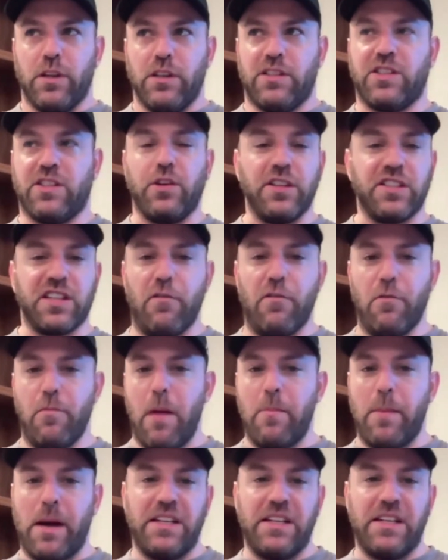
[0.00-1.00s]
serious enough
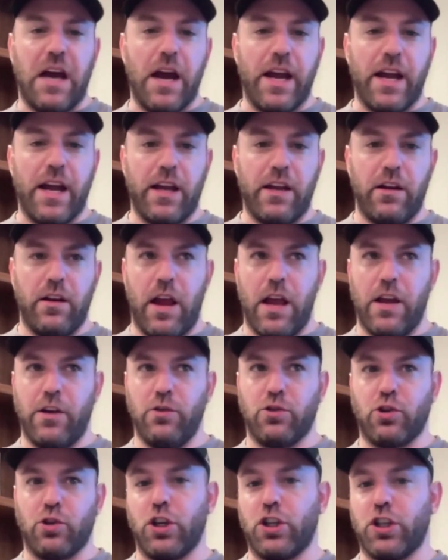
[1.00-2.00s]
about my diet and
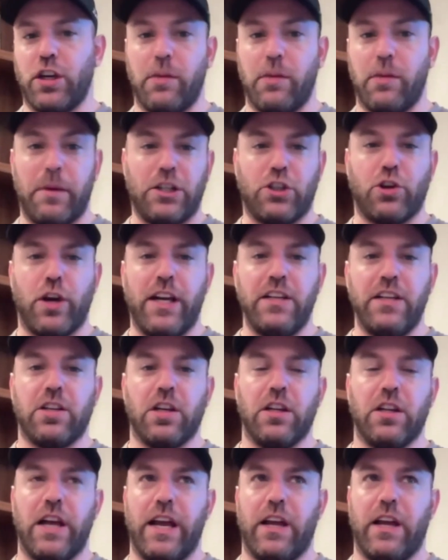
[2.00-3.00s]
nutrition and my training
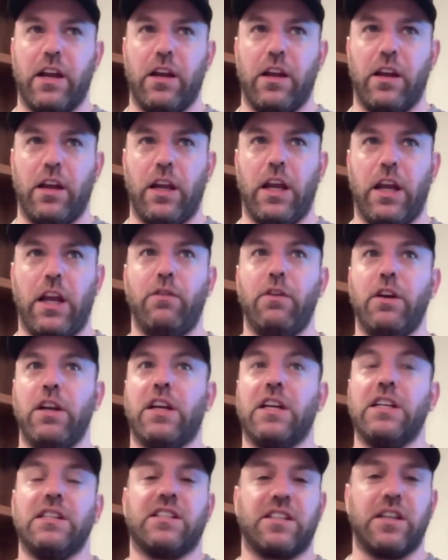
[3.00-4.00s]
to like even
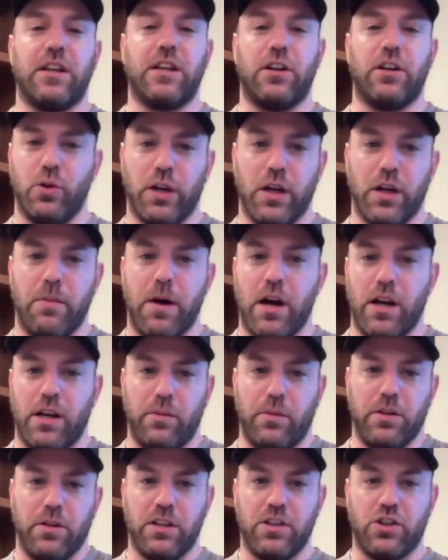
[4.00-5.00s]
consider doing a
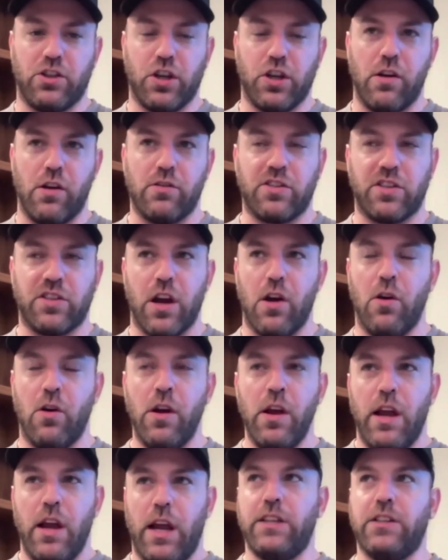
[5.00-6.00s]
bodybuilding show.
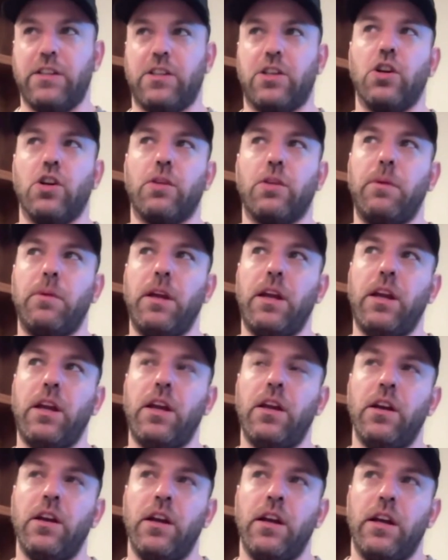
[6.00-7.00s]
So it took
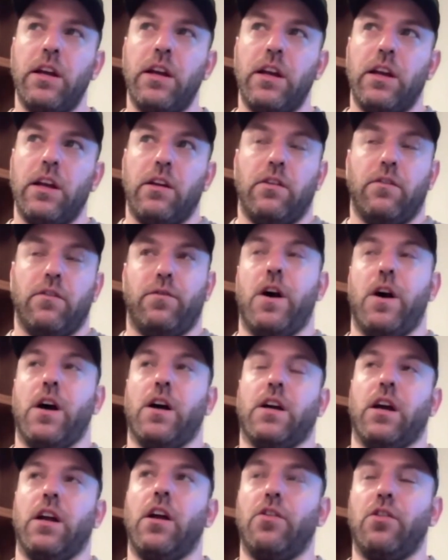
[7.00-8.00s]
me,
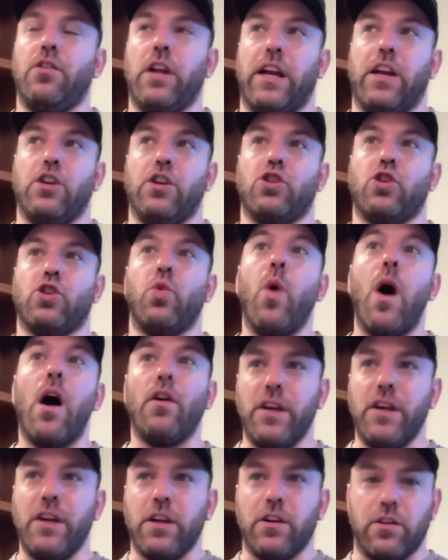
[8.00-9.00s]
another like
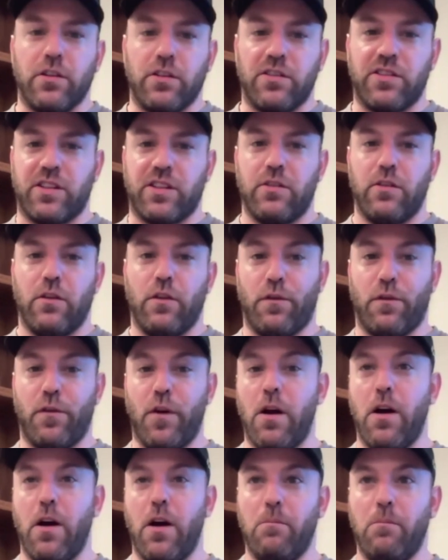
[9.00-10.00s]
12 years
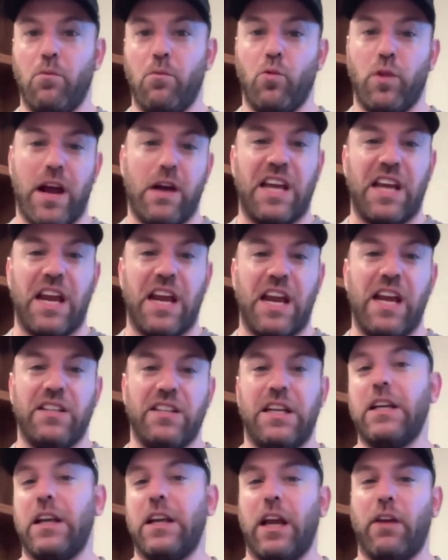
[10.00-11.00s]
from when I was
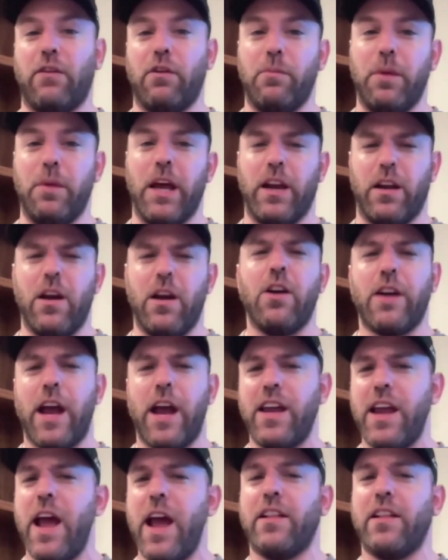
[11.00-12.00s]
18 to even be like,
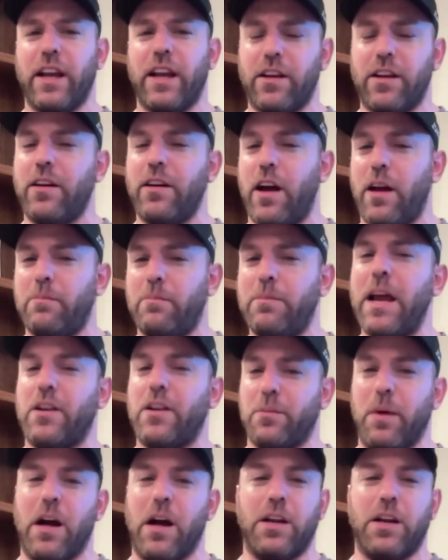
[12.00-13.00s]
okay, yeah, like I'm
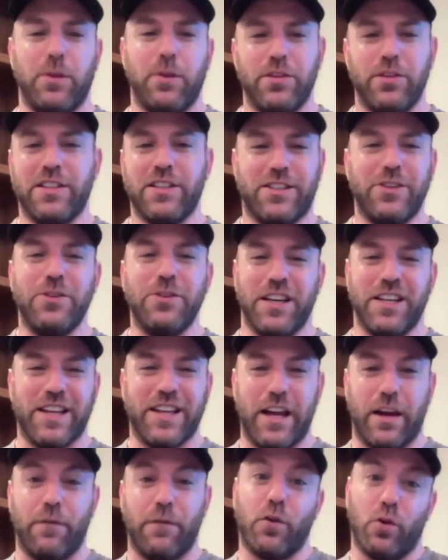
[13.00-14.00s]
down to bodybuild. Let's do
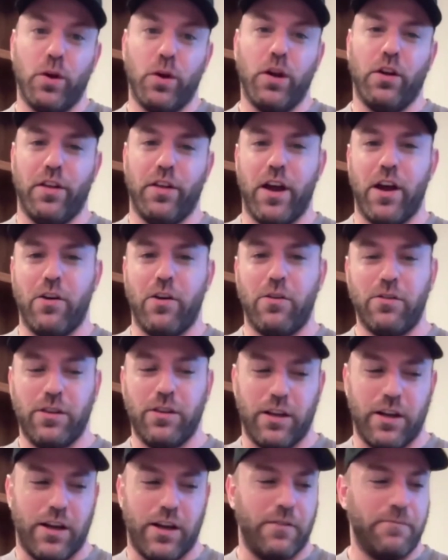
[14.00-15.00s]
this. Like for real
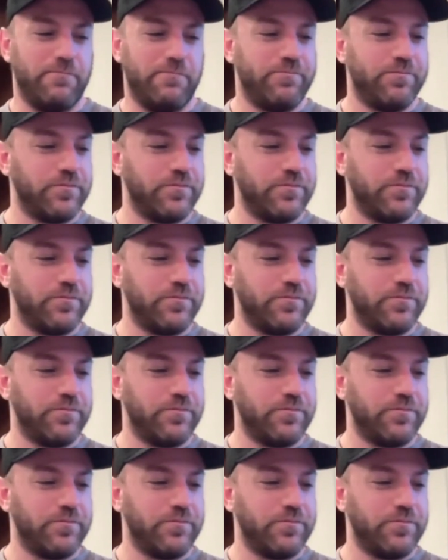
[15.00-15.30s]
though,